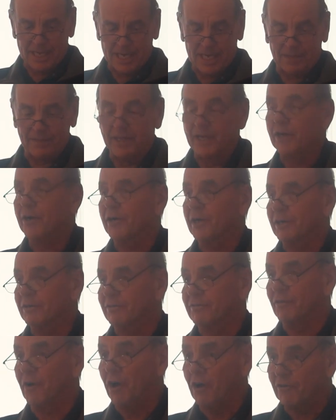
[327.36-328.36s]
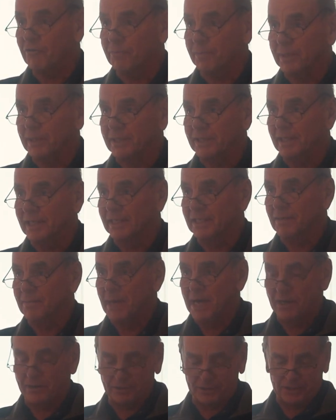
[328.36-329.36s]
and their involvement in the
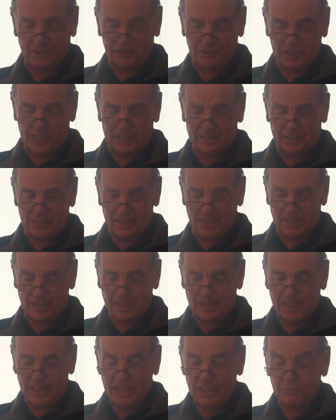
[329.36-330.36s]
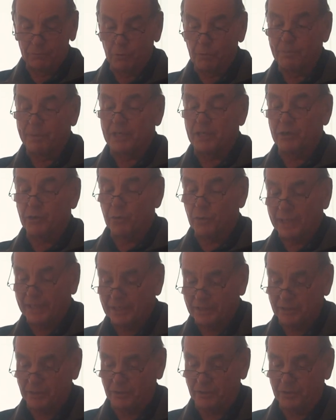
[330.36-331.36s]
mountain agenda will be
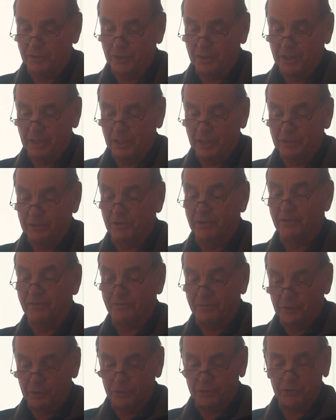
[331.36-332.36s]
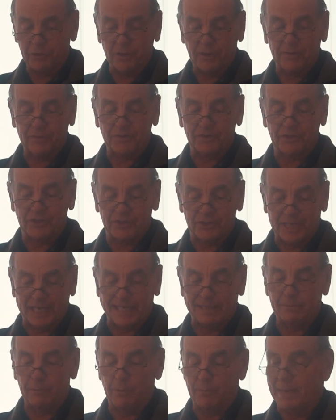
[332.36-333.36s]
critical to the future of
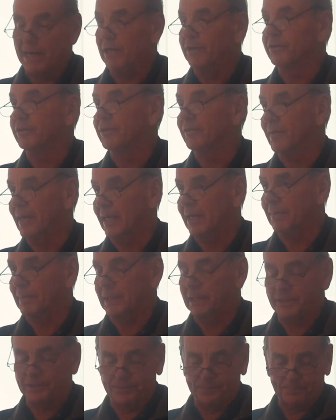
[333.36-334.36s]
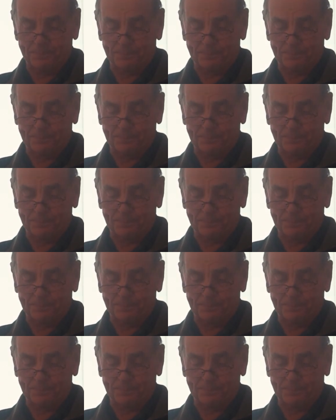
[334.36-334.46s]
sustainable mountain development.